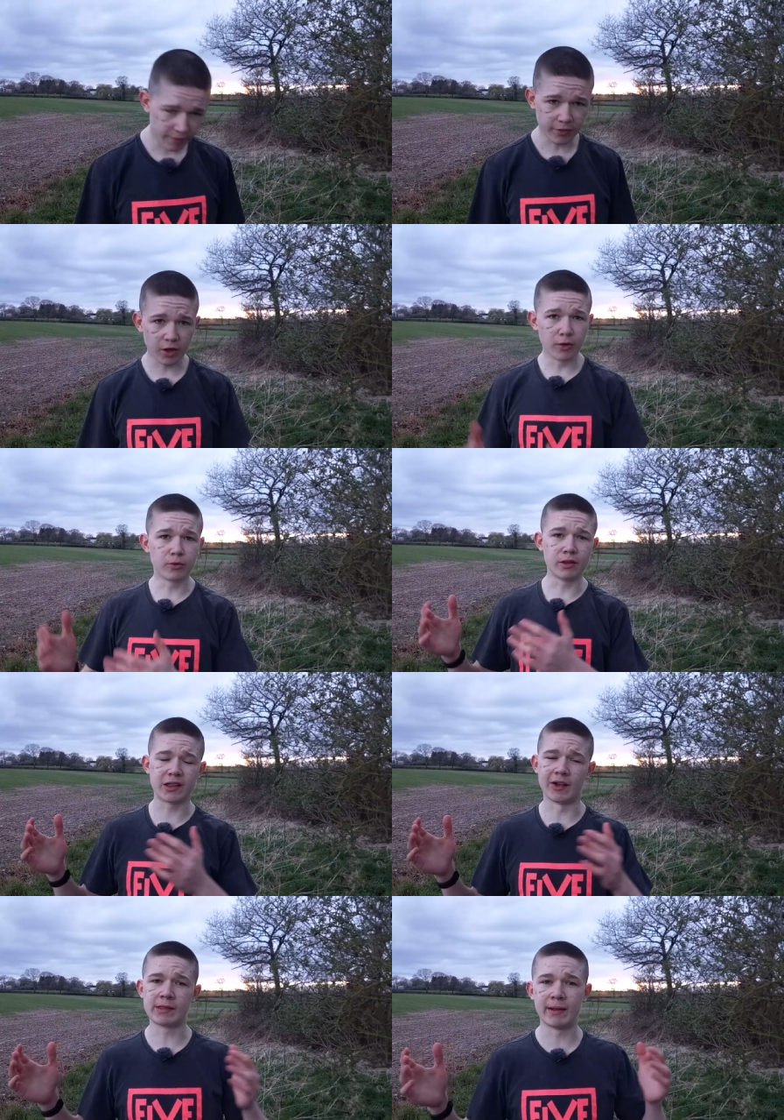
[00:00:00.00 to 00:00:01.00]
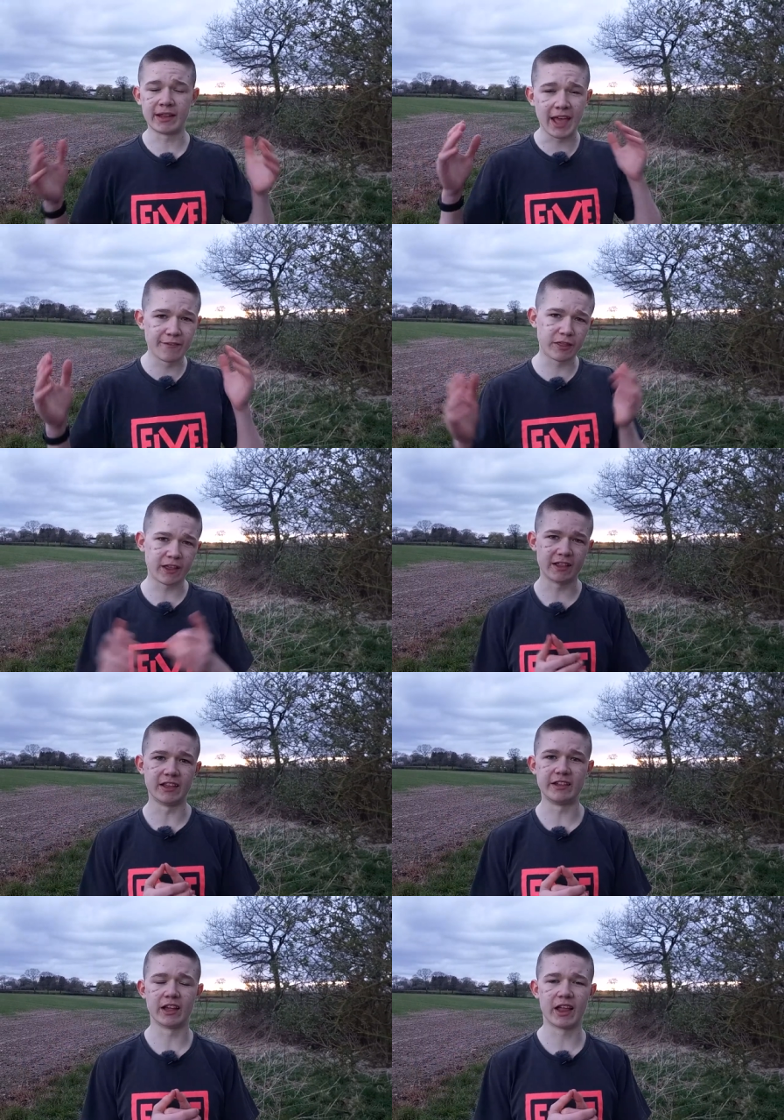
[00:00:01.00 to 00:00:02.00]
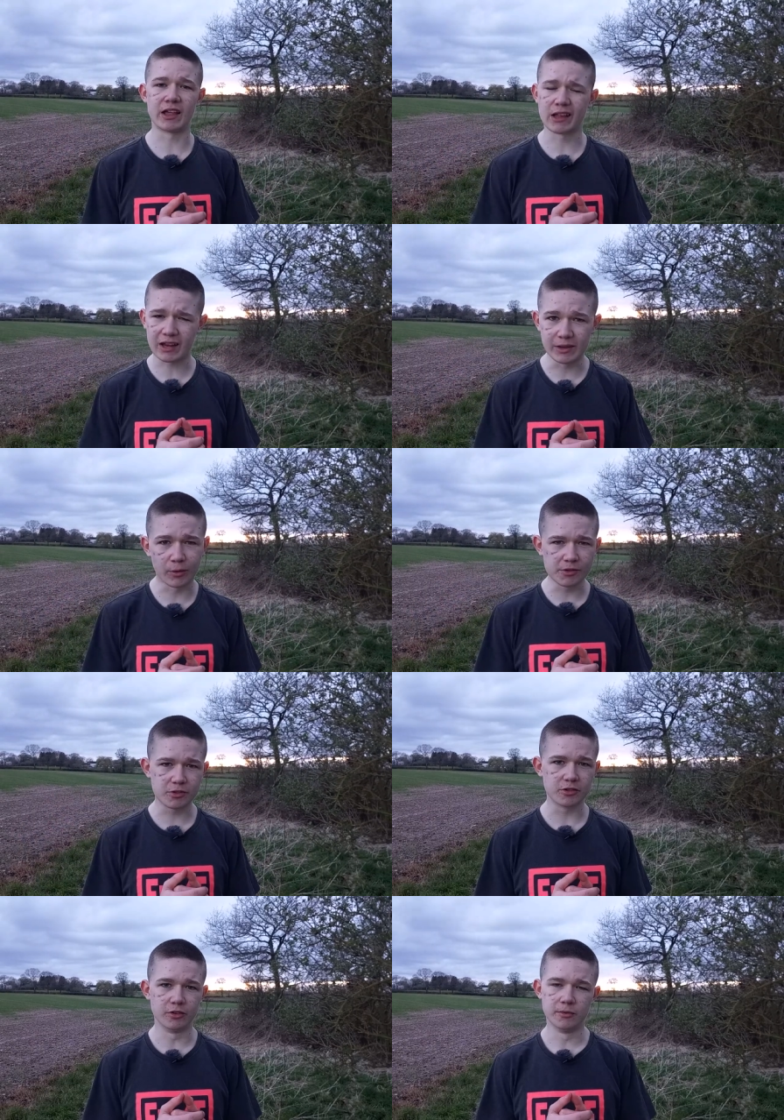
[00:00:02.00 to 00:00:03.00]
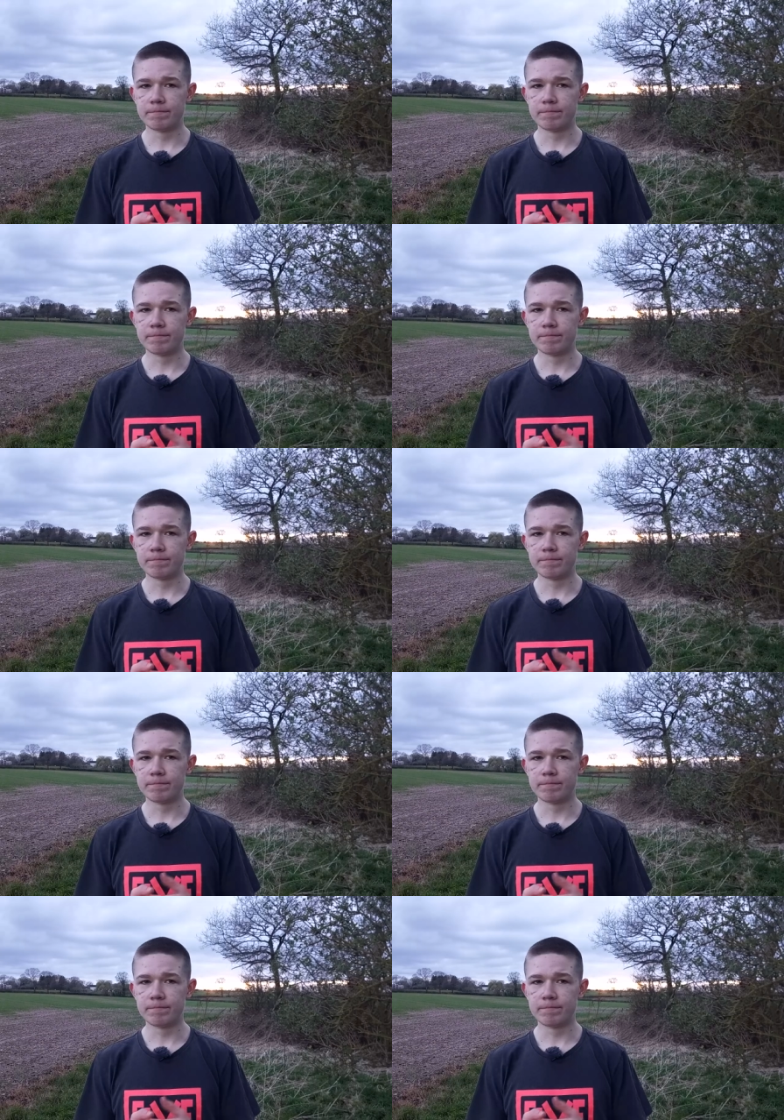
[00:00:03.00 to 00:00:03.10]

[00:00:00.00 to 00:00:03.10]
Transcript: I've got the whole course there explaining everything in detail, exactly what you should do.